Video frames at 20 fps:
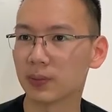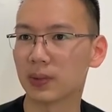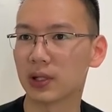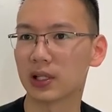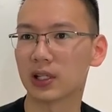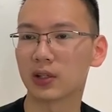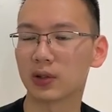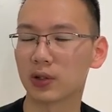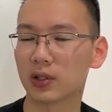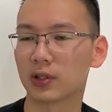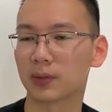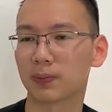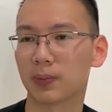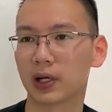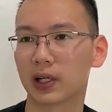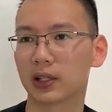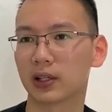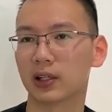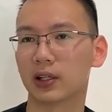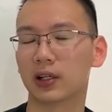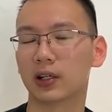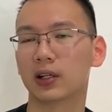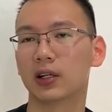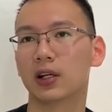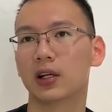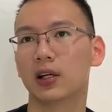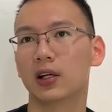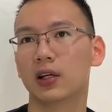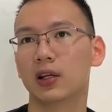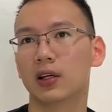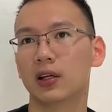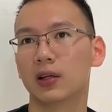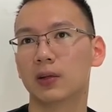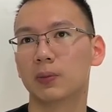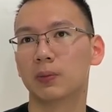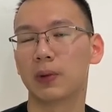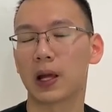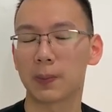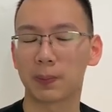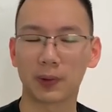the money to your partner?
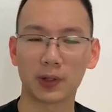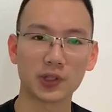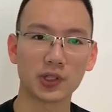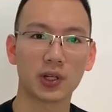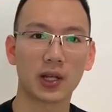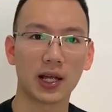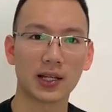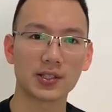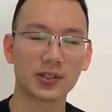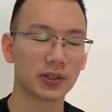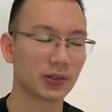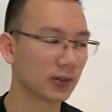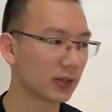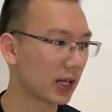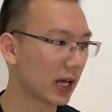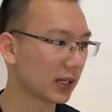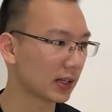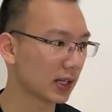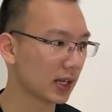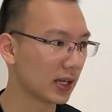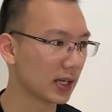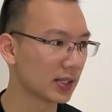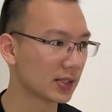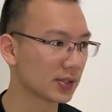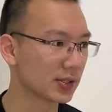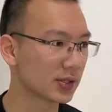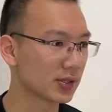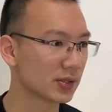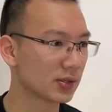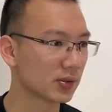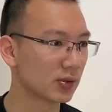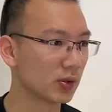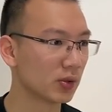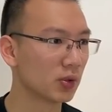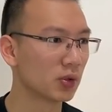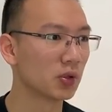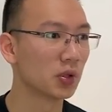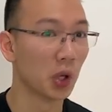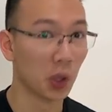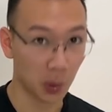My personal answer to that is,
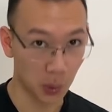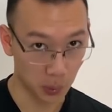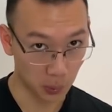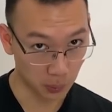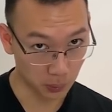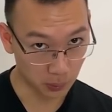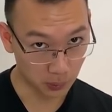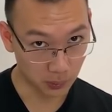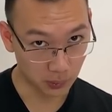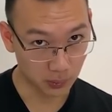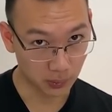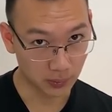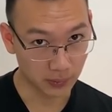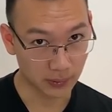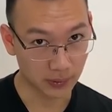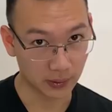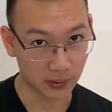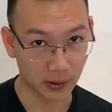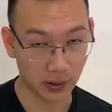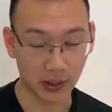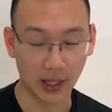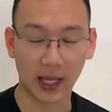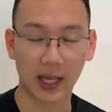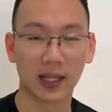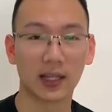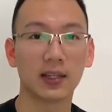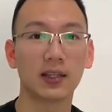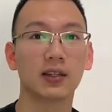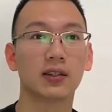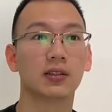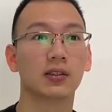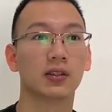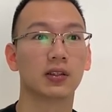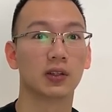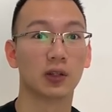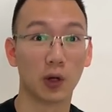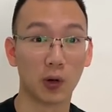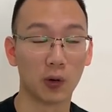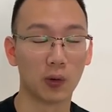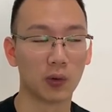no. Okay?
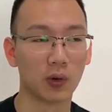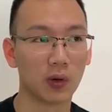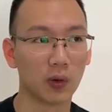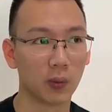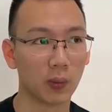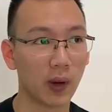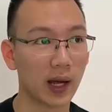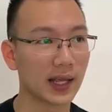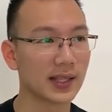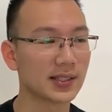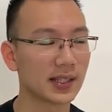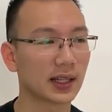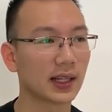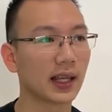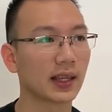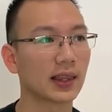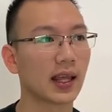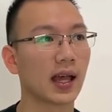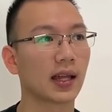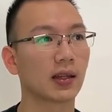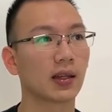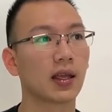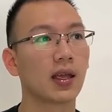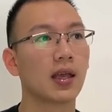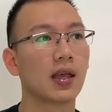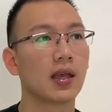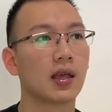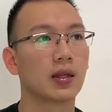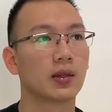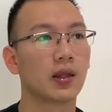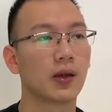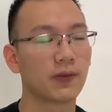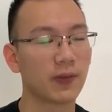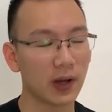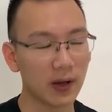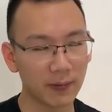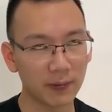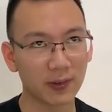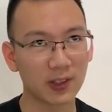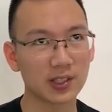No. Why is it like that? The
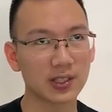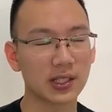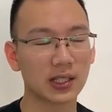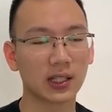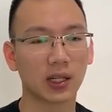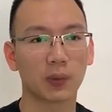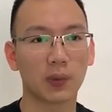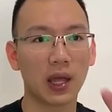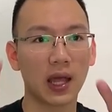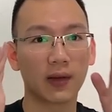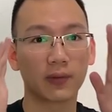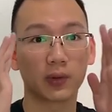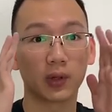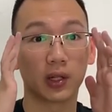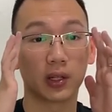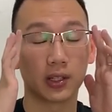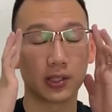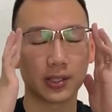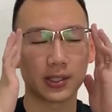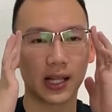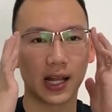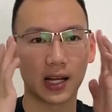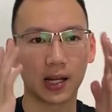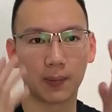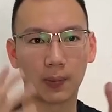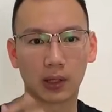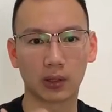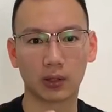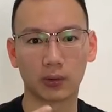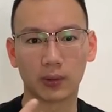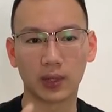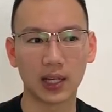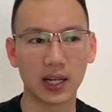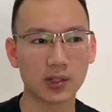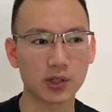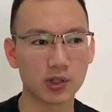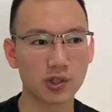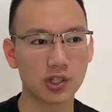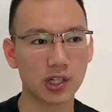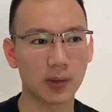very first thing that we have to understand about a
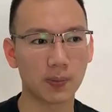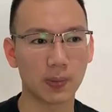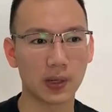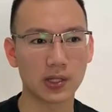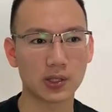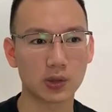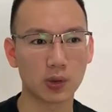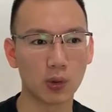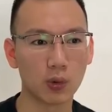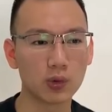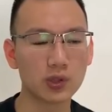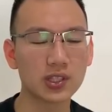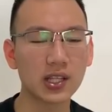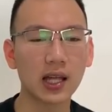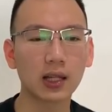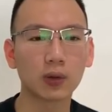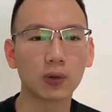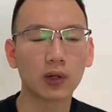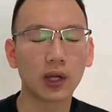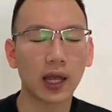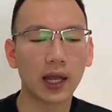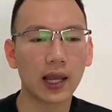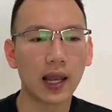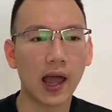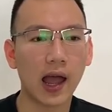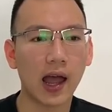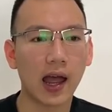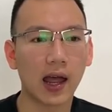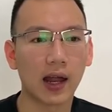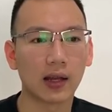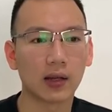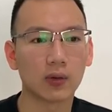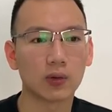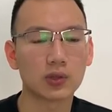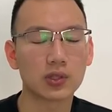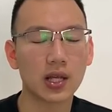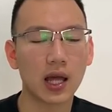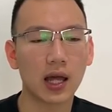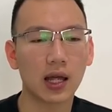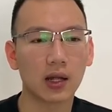relationship is kung unsa atong kailangan,
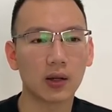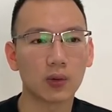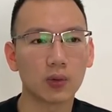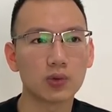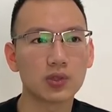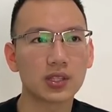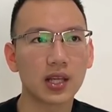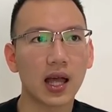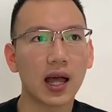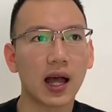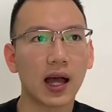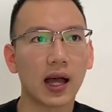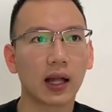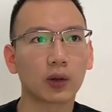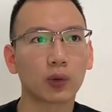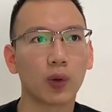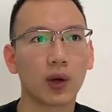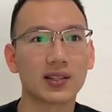unsa ang ato